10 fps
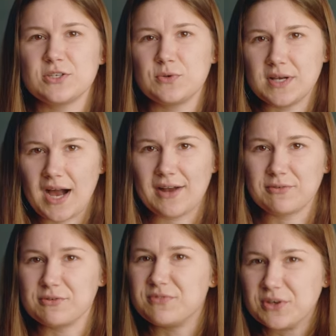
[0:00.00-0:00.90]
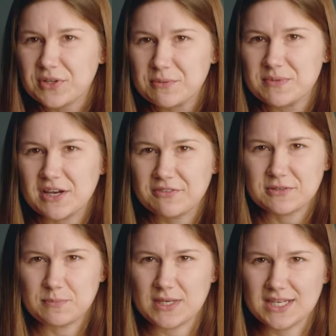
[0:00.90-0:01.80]
is who God revealed himself
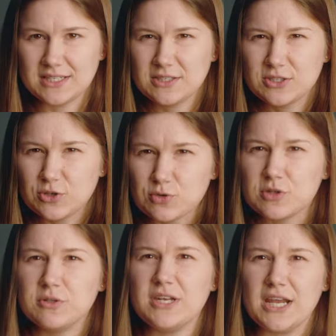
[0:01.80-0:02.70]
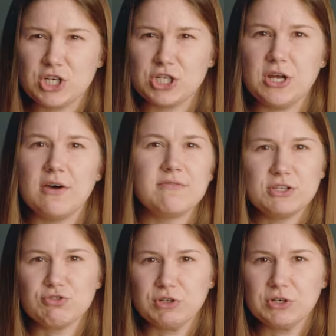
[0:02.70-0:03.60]
to be to the nation of
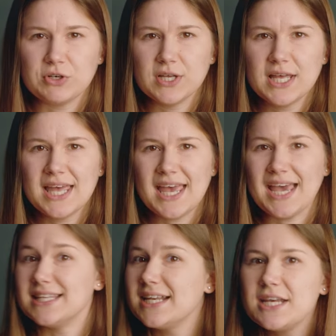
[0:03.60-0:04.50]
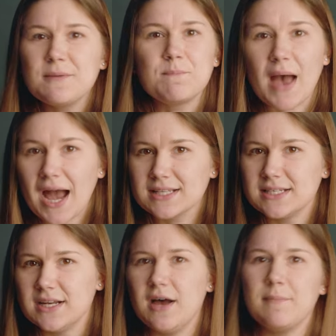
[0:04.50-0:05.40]
Israel. And then he backed
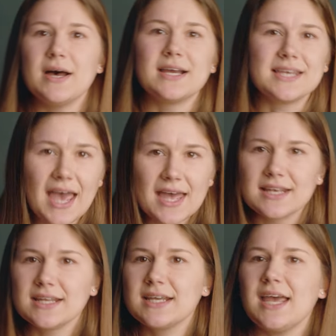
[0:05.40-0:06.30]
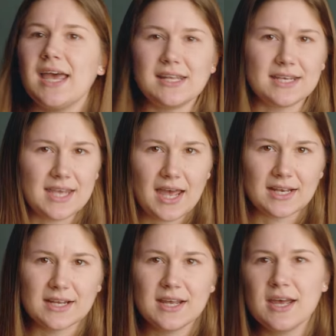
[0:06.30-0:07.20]
it up again and
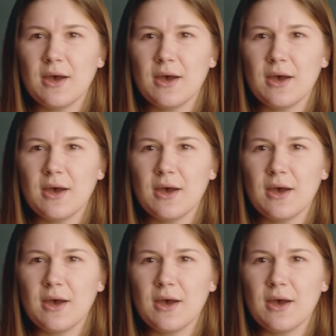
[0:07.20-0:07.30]
again